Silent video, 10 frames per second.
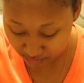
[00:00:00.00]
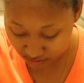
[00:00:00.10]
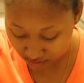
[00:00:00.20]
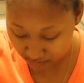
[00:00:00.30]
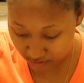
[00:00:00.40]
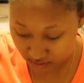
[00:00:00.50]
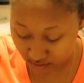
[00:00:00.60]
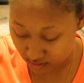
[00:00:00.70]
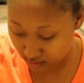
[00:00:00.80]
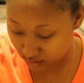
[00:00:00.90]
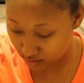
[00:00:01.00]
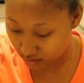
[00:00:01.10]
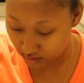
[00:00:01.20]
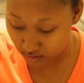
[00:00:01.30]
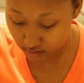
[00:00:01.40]
there is
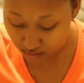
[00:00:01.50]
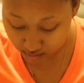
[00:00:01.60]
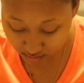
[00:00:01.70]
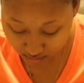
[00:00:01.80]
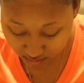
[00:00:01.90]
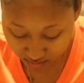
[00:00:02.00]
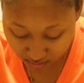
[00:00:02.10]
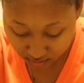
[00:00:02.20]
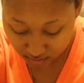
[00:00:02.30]
so many.